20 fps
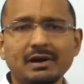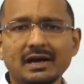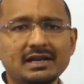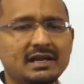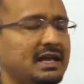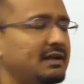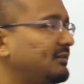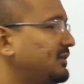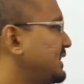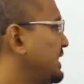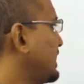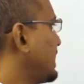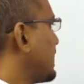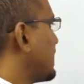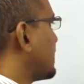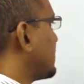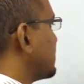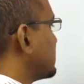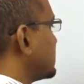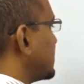buy everything
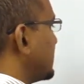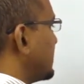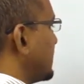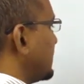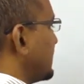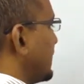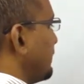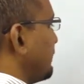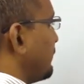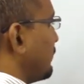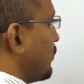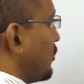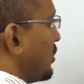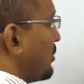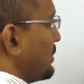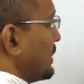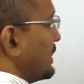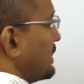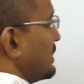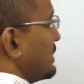else, and then they
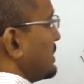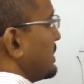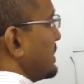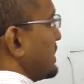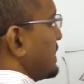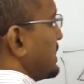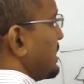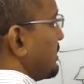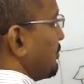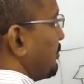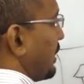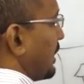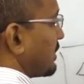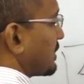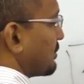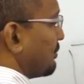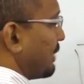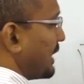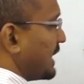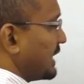form a
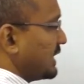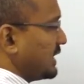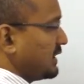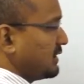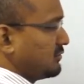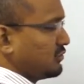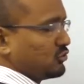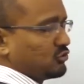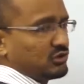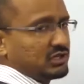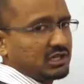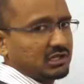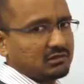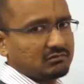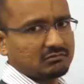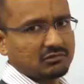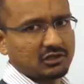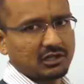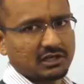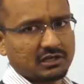bulk buying
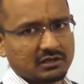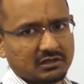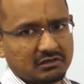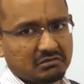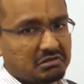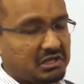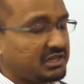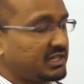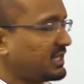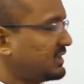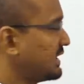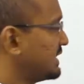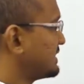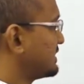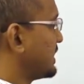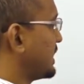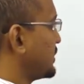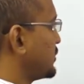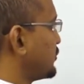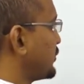union, or and then they
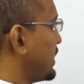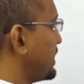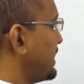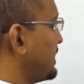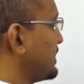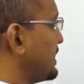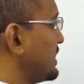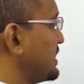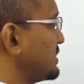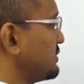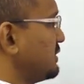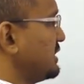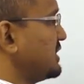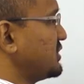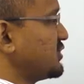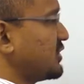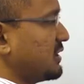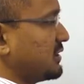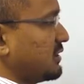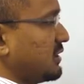start trading things with
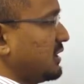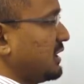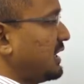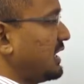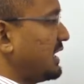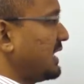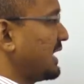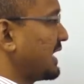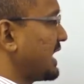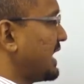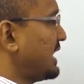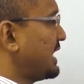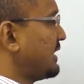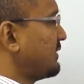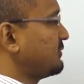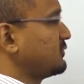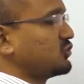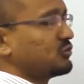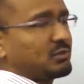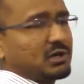each other. Like, I
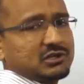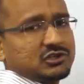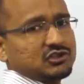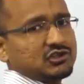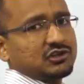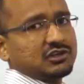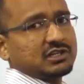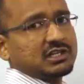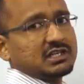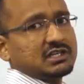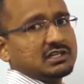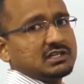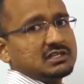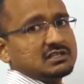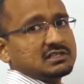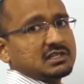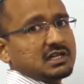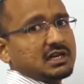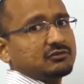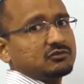have too much
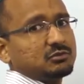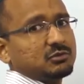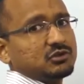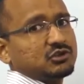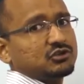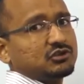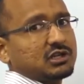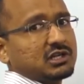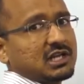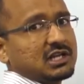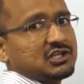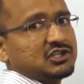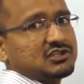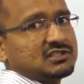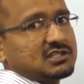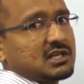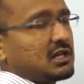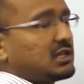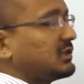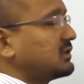turkeys and I have too much sugar, and I
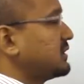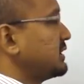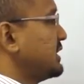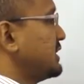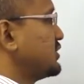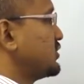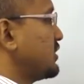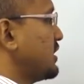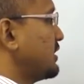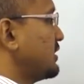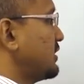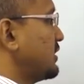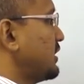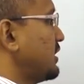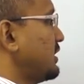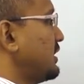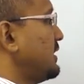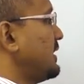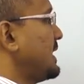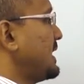sell to each
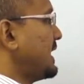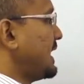other.